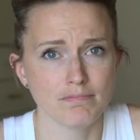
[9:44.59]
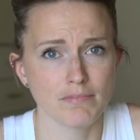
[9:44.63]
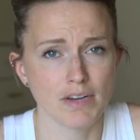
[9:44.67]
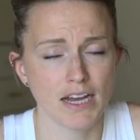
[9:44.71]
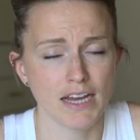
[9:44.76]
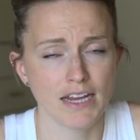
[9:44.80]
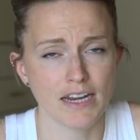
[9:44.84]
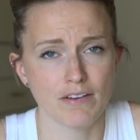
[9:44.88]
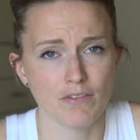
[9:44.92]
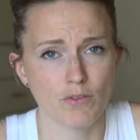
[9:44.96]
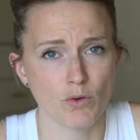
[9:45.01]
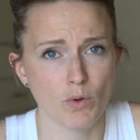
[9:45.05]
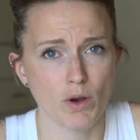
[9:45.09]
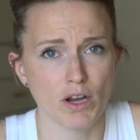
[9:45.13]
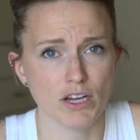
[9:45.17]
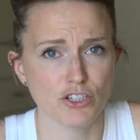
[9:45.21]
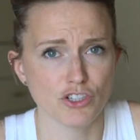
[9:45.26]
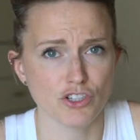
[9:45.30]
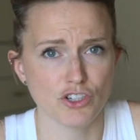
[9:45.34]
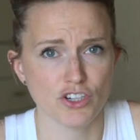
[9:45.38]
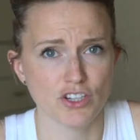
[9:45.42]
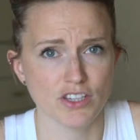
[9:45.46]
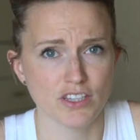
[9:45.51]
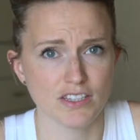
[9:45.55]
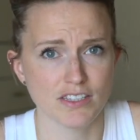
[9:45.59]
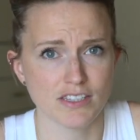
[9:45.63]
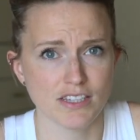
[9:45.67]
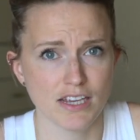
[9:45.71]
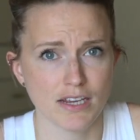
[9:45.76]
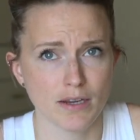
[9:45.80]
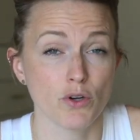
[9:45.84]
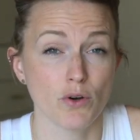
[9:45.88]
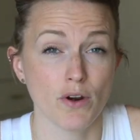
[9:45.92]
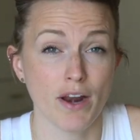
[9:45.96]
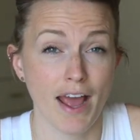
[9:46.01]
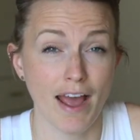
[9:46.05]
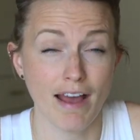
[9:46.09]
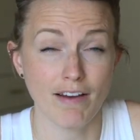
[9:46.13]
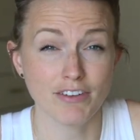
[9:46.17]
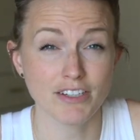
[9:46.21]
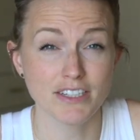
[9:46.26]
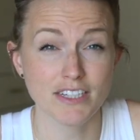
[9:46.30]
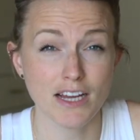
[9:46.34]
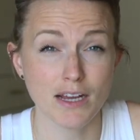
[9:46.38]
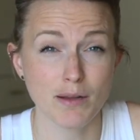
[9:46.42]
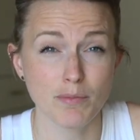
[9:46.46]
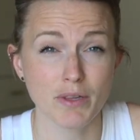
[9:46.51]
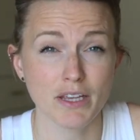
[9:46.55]
I never washed her in the sink. You don't have a
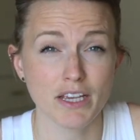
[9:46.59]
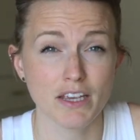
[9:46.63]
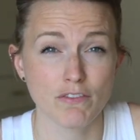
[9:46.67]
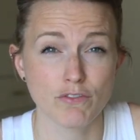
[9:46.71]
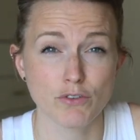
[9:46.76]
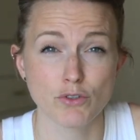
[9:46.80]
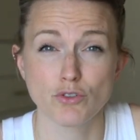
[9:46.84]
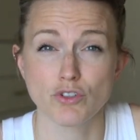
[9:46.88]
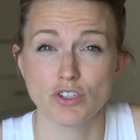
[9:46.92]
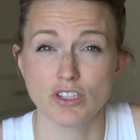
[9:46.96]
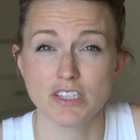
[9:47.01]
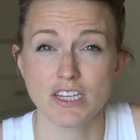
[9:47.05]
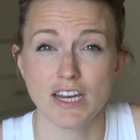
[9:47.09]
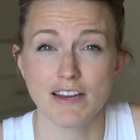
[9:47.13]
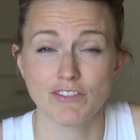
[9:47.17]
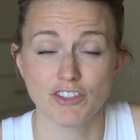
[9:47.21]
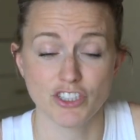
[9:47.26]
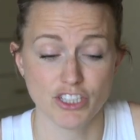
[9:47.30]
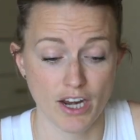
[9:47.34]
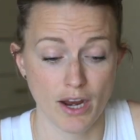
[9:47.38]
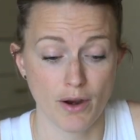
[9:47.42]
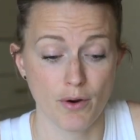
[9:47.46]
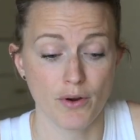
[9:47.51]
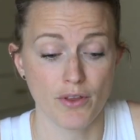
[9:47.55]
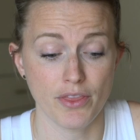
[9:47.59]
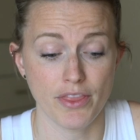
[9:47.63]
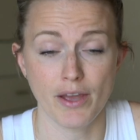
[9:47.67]
tub, like if you just have a shower,